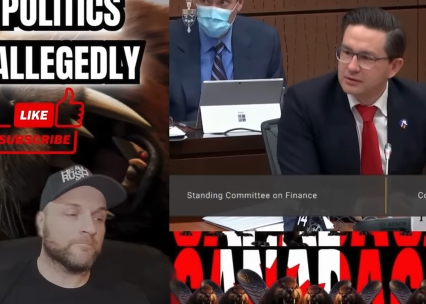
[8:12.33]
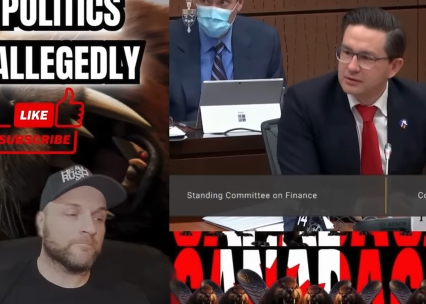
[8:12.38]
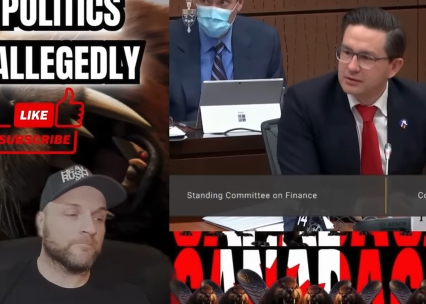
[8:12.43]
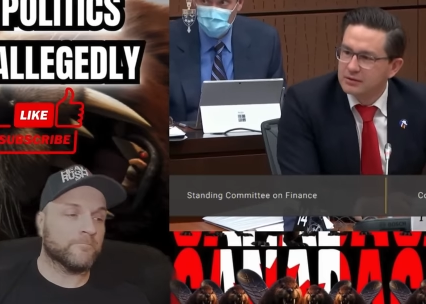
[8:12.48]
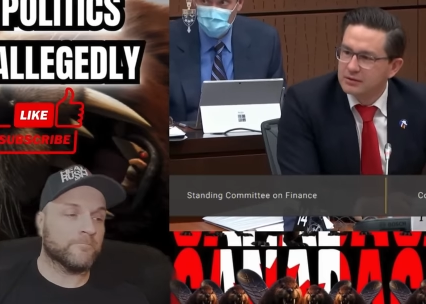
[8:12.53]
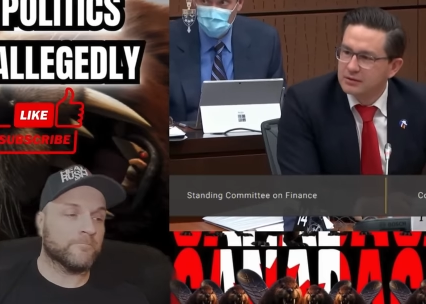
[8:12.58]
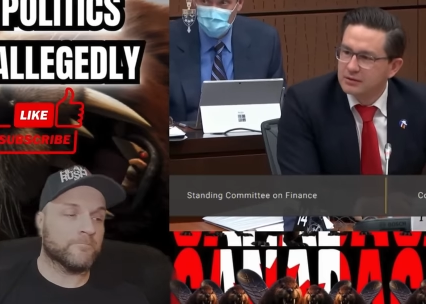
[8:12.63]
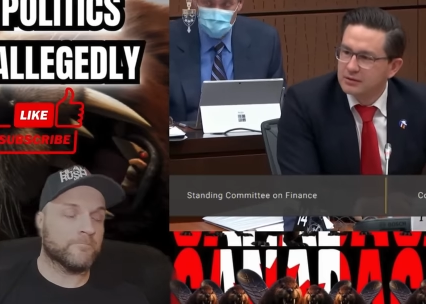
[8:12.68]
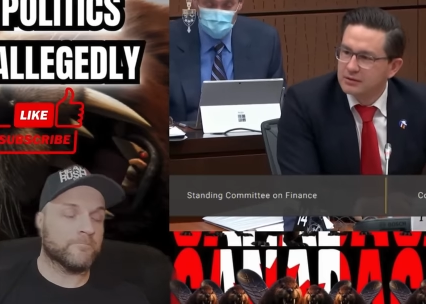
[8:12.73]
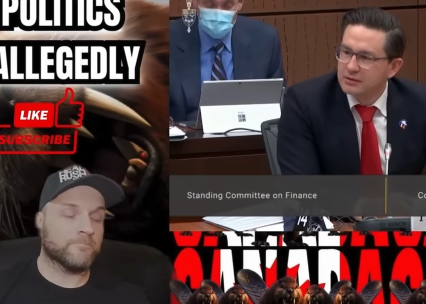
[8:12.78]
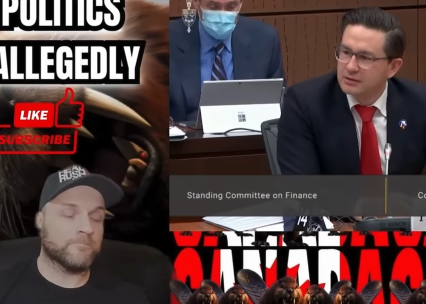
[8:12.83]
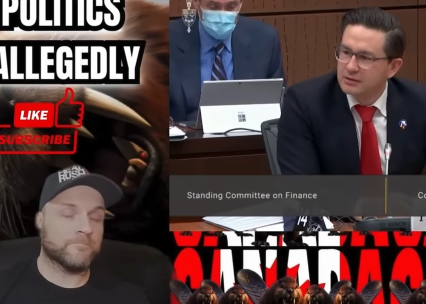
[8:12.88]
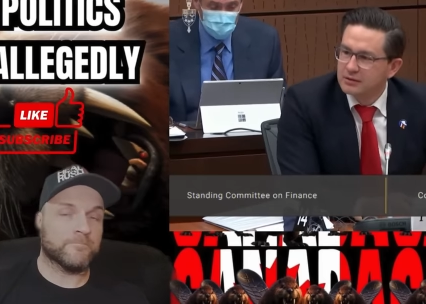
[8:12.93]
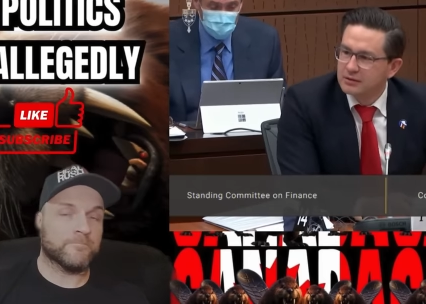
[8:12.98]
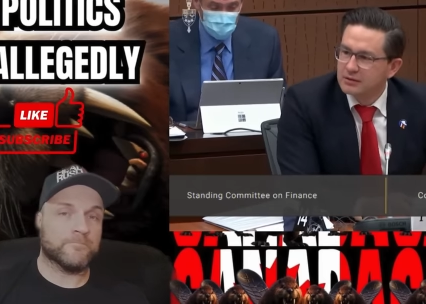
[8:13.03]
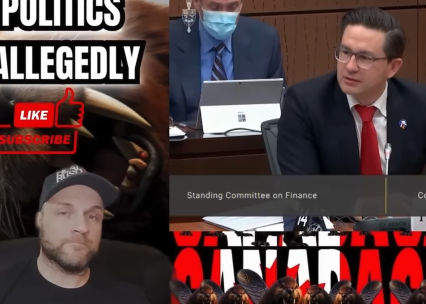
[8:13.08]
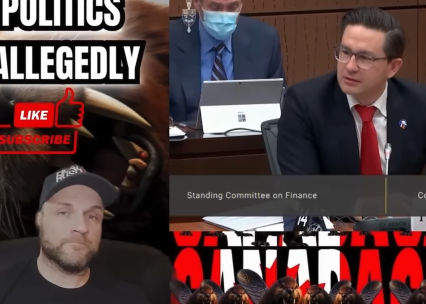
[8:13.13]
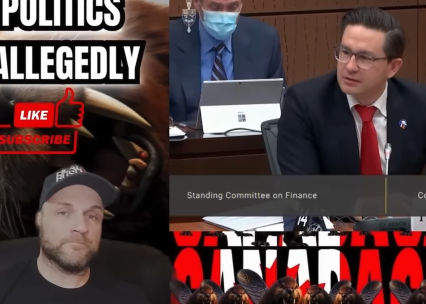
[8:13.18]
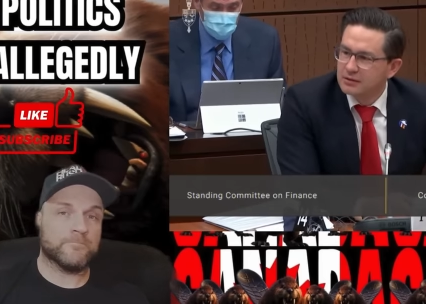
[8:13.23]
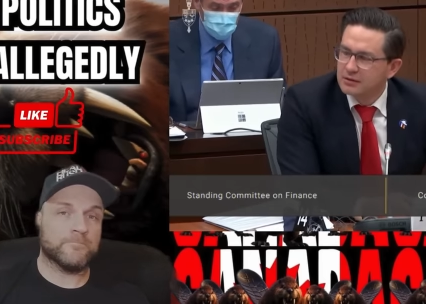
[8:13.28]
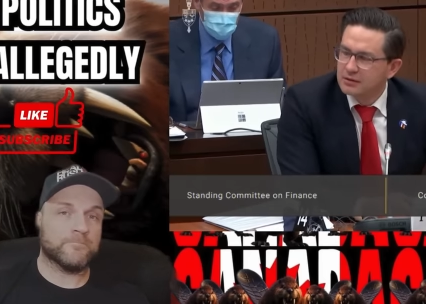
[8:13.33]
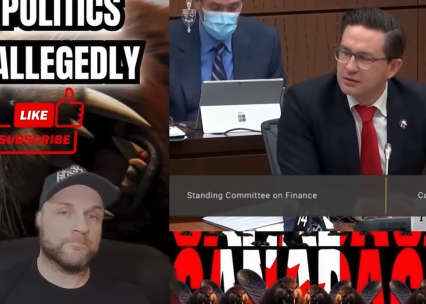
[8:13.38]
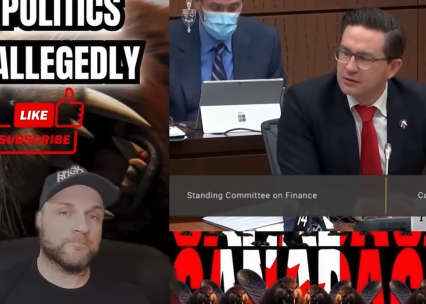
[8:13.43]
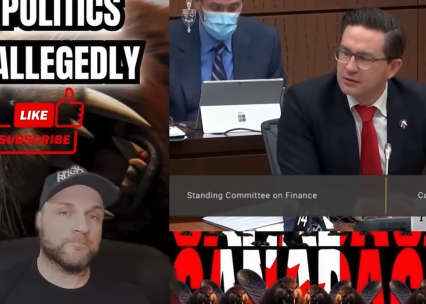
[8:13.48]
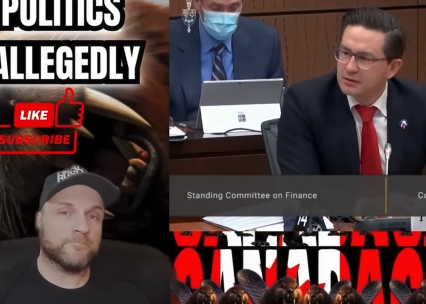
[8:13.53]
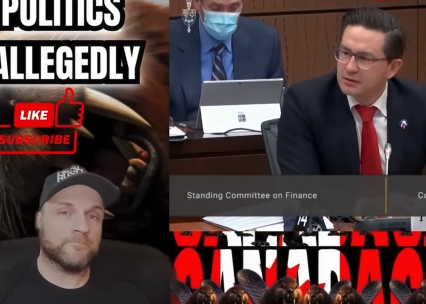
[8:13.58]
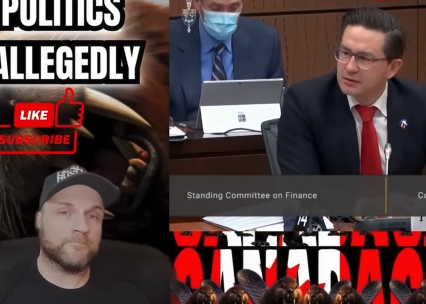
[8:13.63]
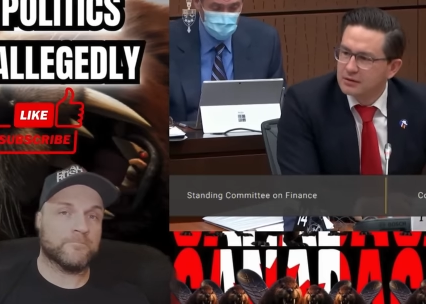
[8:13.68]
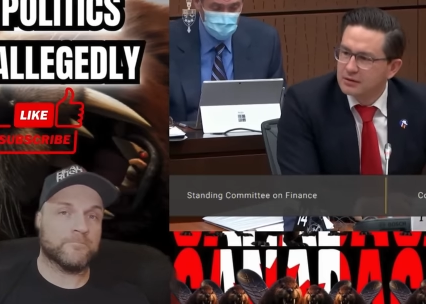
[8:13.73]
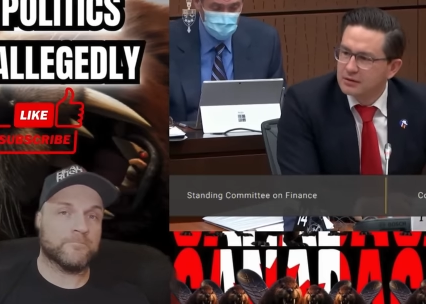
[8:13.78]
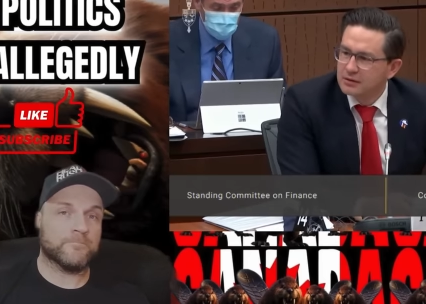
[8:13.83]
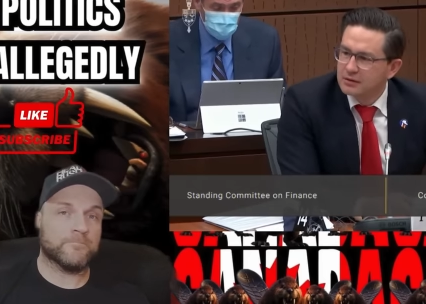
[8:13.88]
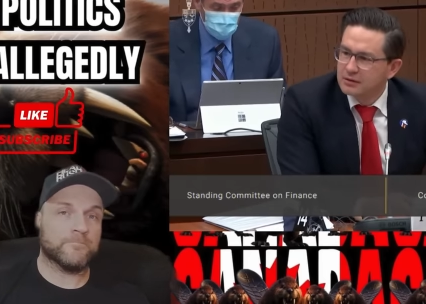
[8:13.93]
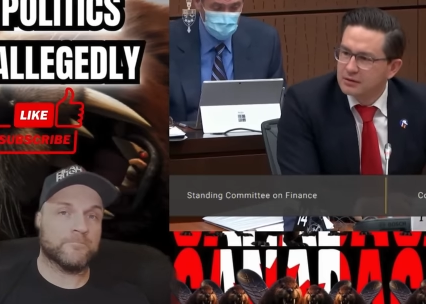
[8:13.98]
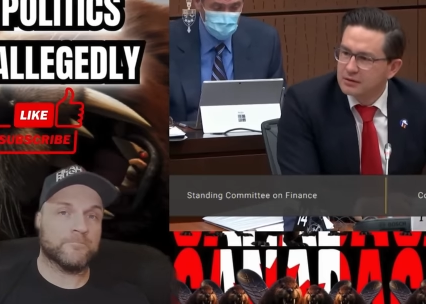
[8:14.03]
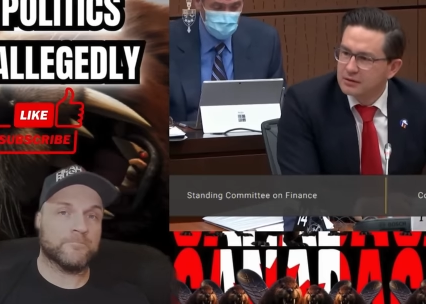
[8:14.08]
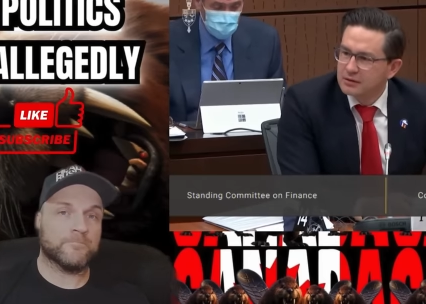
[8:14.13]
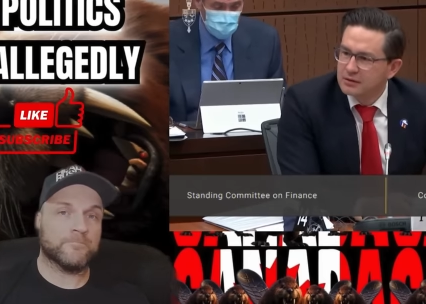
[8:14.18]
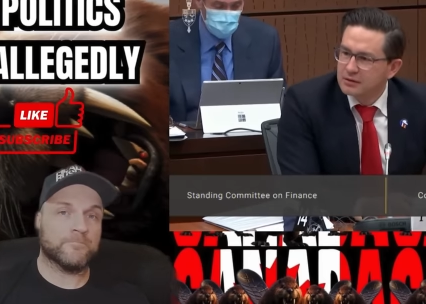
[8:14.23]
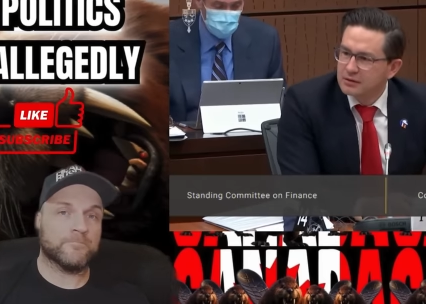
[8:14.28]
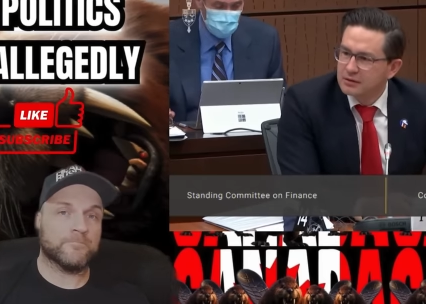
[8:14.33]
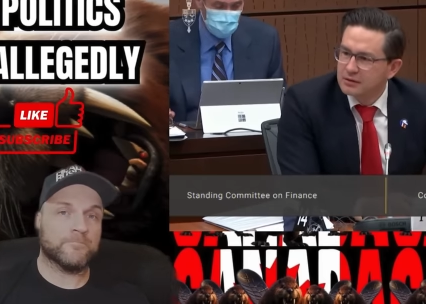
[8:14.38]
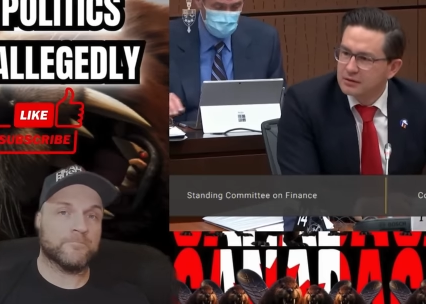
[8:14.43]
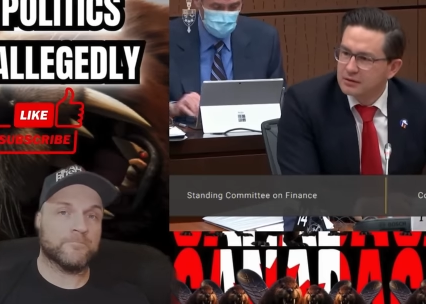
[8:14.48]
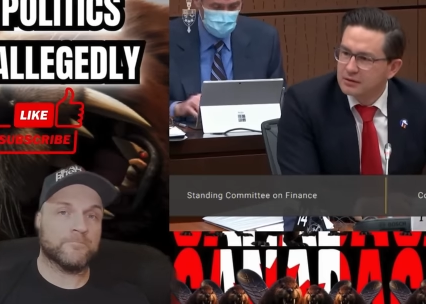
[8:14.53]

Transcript: Nobody speaks.